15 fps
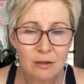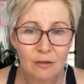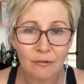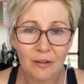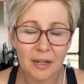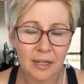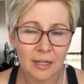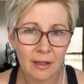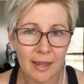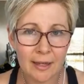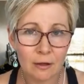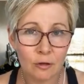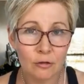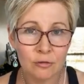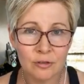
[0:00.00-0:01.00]
you're feeling
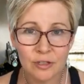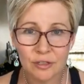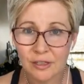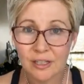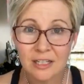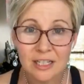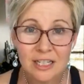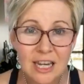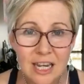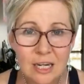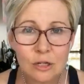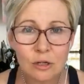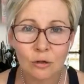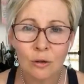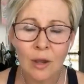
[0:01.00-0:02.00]
like you just
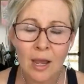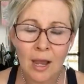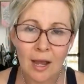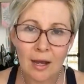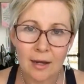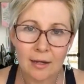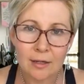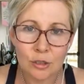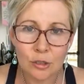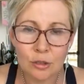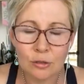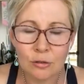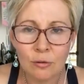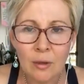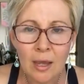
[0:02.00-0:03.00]
continue uh,
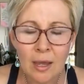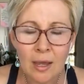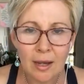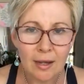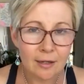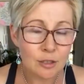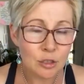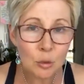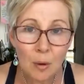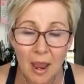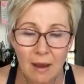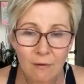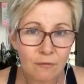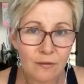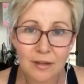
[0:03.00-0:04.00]
to uh, do
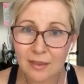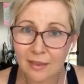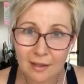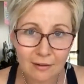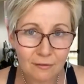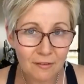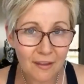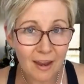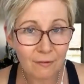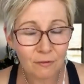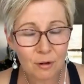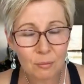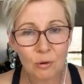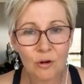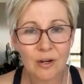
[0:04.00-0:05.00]
everything for
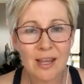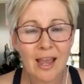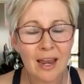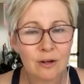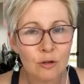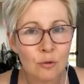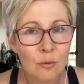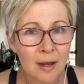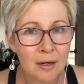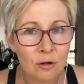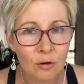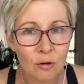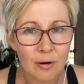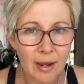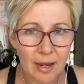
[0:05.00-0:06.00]
everybody and you are
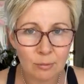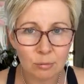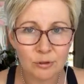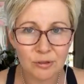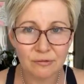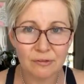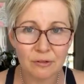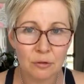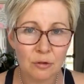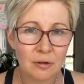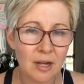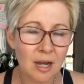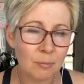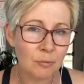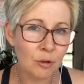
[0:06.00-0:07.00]
not able to fill your
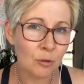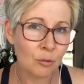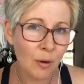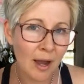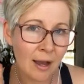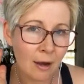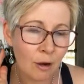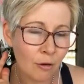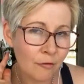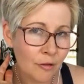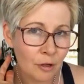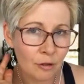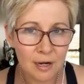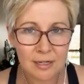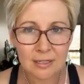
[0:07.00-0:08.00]
cup, you are on
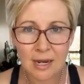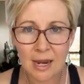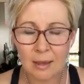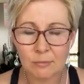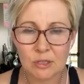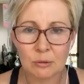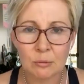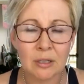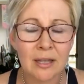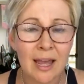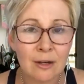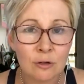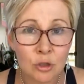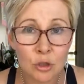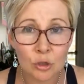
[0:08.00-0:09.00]
the crazy hamster wheel
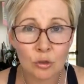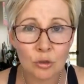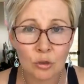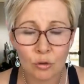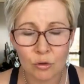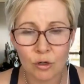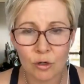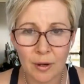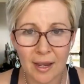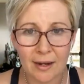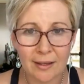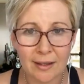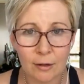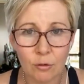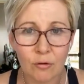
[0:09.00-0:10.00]
and do not know how
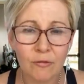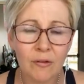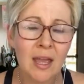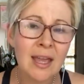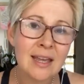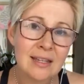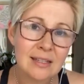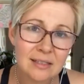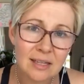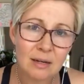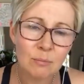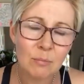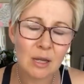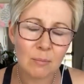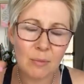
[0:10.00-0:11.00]
to get off,
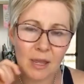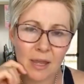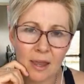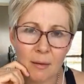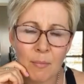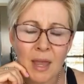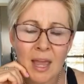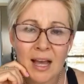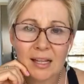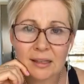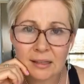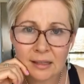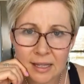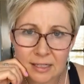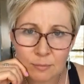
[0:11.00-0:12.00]
send me a PM.
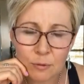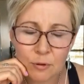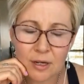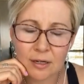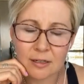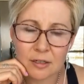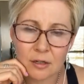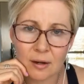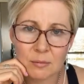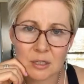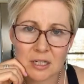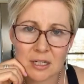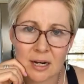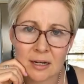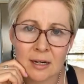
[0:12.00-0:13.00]
Let's book in a time
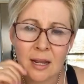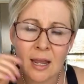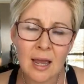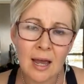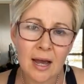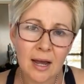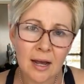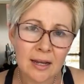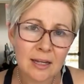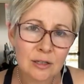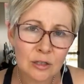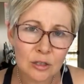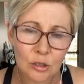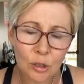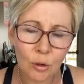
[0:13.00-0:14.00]
to chat. Uh,
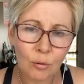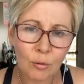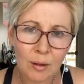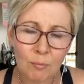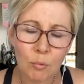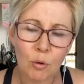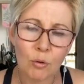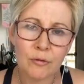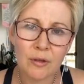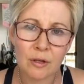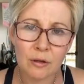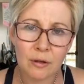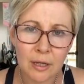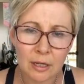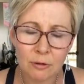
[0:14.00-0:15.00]
it's so important
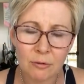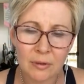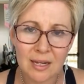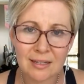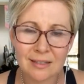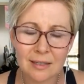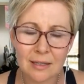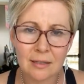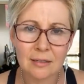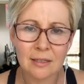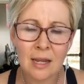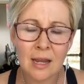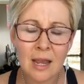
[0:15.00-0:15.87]
that you heal these things